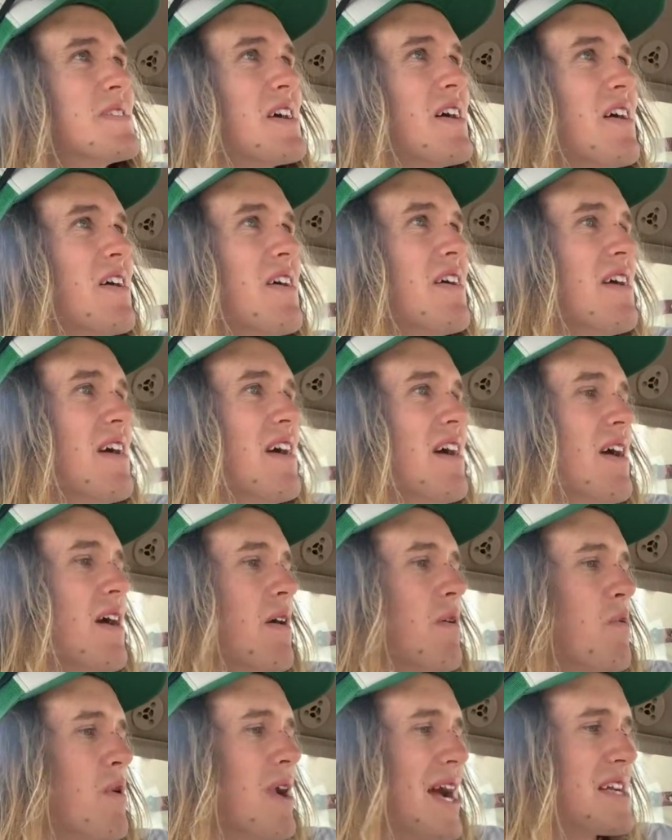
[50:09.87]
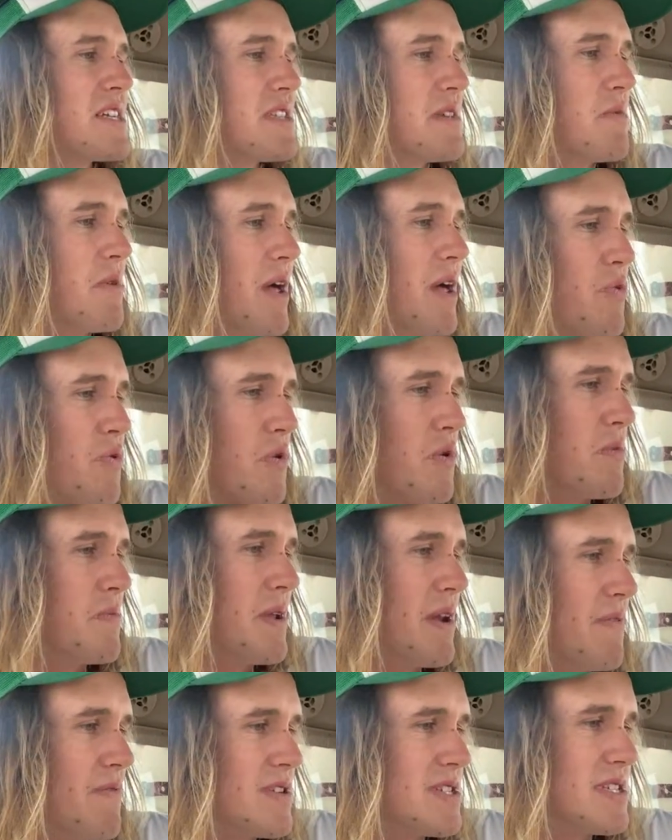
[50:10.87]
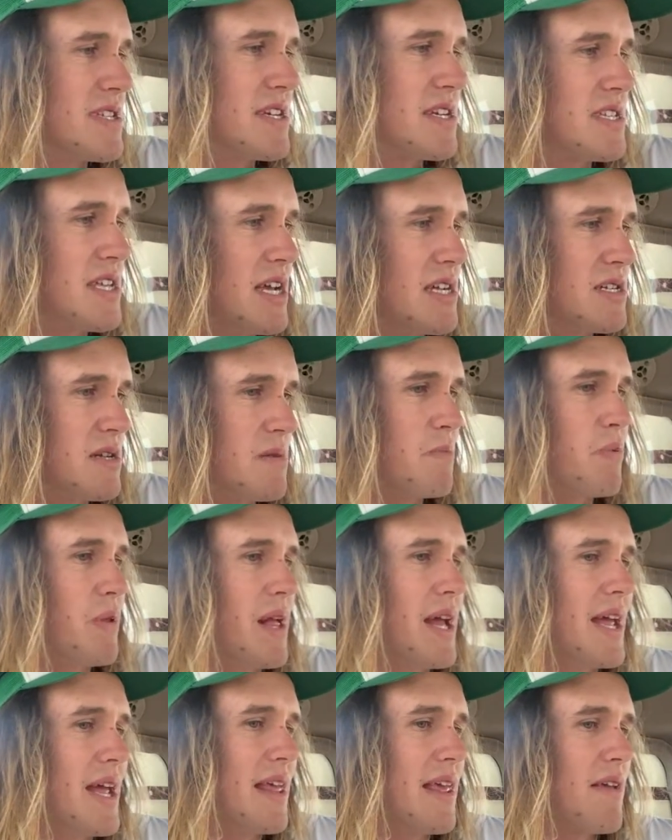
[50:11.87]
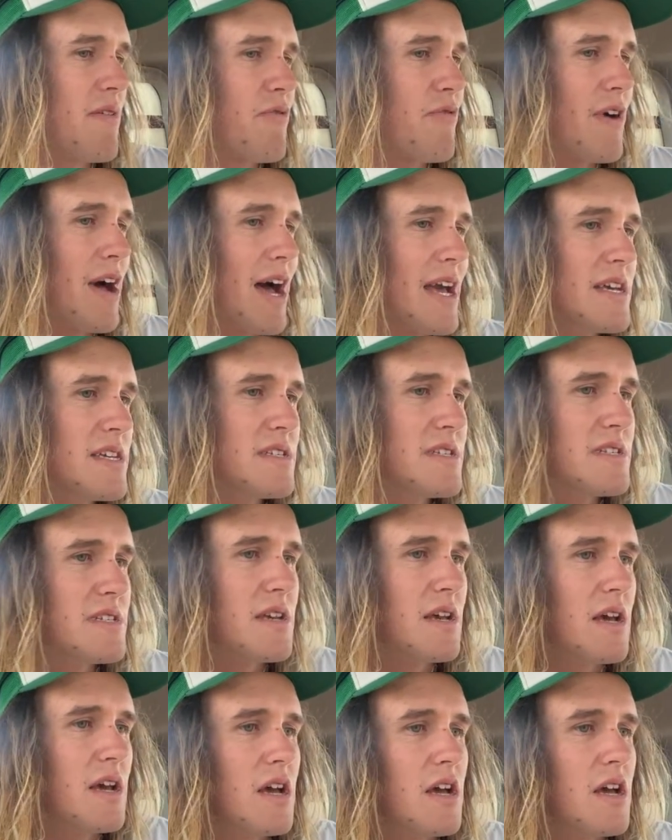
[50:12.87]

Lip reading: So we actually went through a bit of a succession planning phase